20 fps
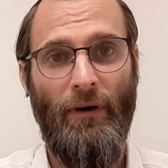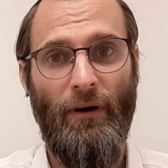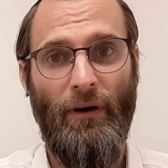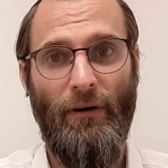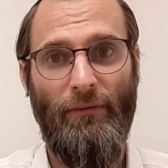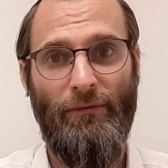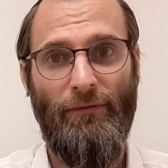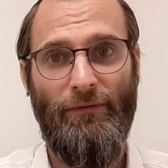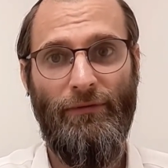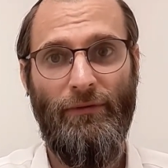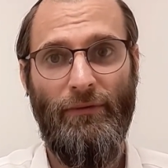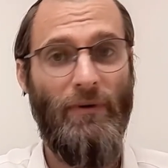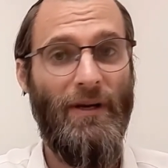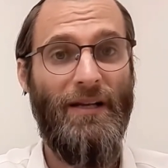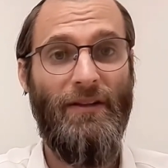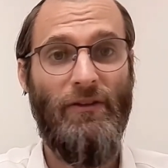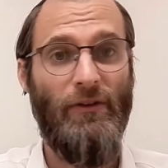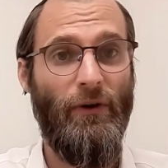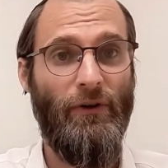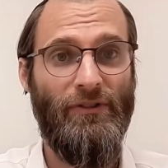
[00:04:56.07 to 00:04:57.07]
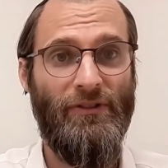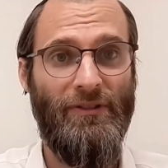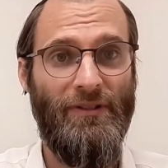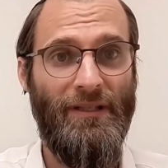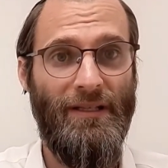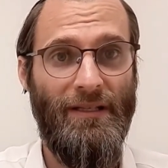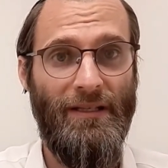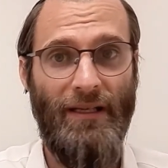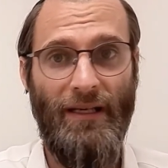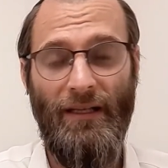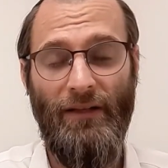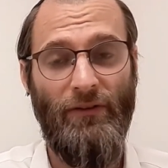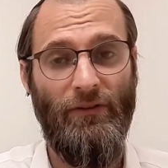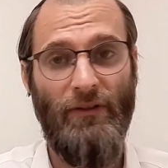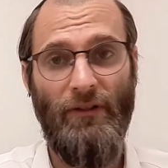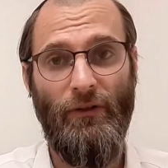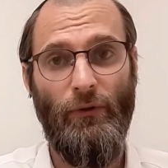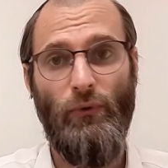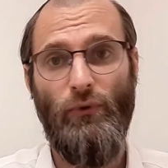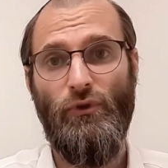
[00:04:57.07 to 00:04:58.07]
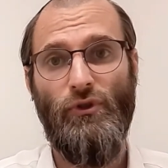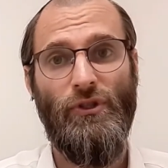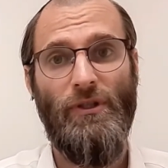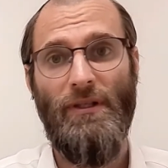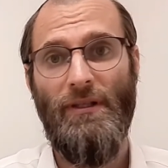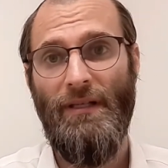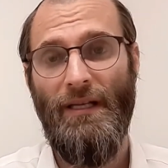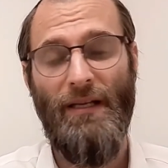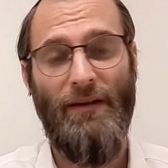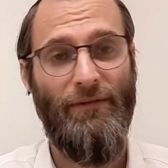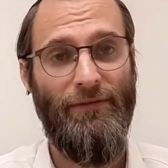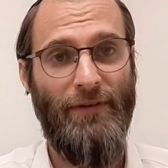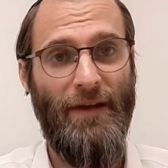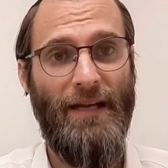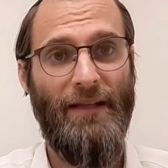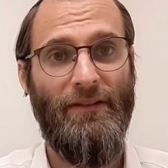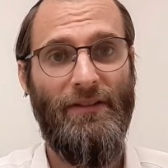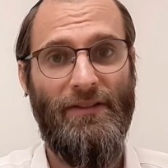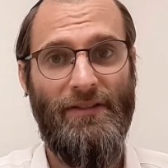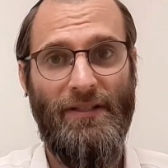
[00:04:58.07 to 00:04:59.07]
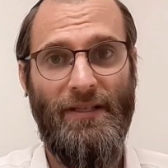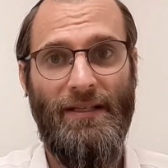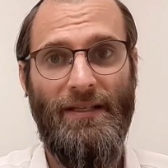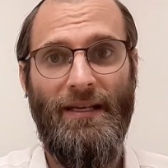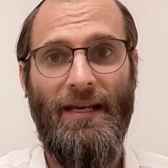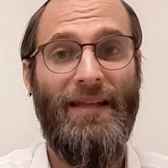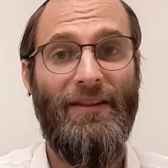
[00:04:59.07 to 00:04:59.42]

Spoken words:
of grandiosity and delusion and fantasy,